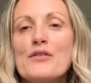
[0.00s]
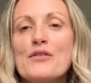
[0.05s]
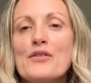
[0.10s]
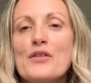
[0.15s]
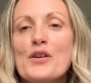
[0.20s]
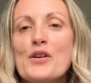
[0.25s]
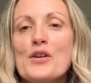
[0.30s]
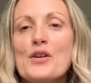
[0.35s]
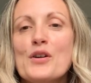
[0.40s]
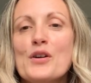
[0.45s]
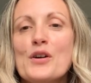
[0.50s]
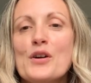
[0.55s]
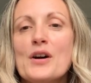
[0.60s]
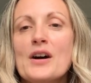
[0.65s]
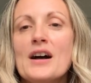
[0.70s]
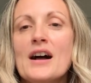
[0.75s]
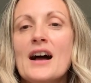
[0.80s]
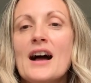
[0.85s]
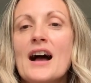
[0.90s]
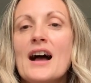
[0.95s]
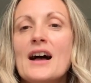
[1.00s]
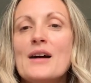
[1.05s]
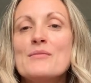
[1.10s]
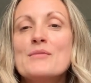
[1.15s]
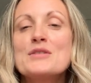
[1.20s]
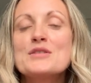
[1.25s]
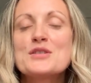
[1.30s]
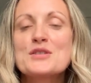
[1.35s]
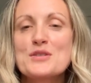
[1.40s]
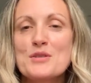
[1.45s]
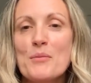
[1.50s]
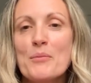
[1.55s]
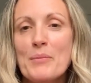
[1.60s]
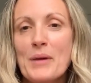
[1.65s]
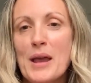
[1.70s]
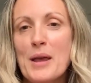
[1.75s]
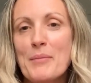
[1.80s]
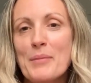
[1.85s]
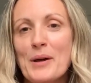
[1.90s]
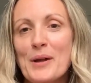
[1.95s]
for um, some
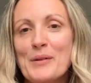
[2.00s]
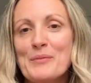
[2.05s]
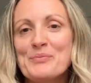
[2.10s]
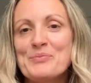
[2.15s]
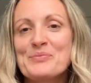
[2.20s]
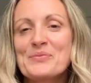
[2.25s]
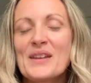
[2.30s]
people.